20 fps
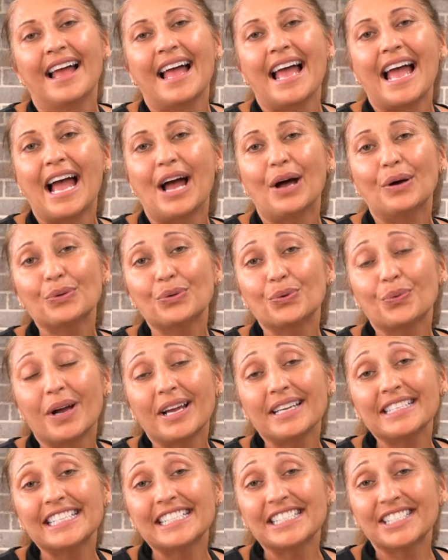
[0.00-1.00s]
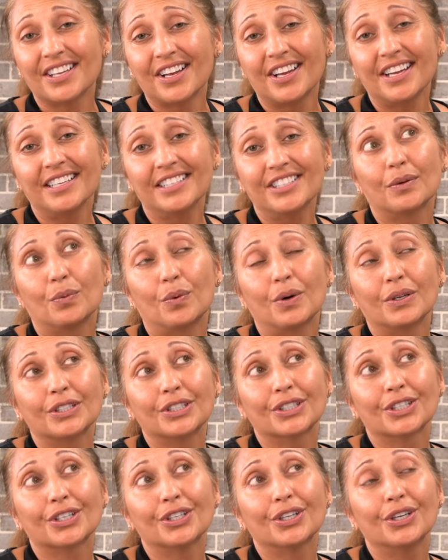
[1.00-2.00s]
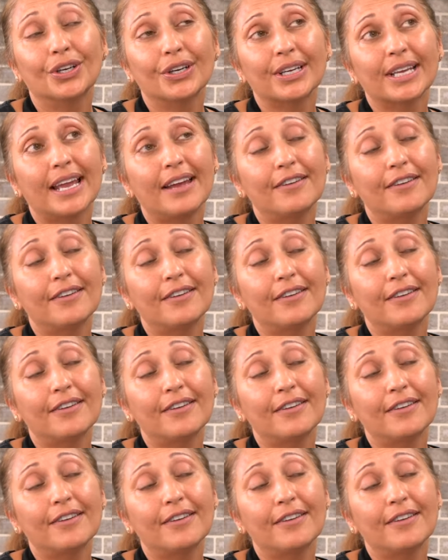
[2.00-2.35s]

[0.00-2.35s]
How do I decide what to cook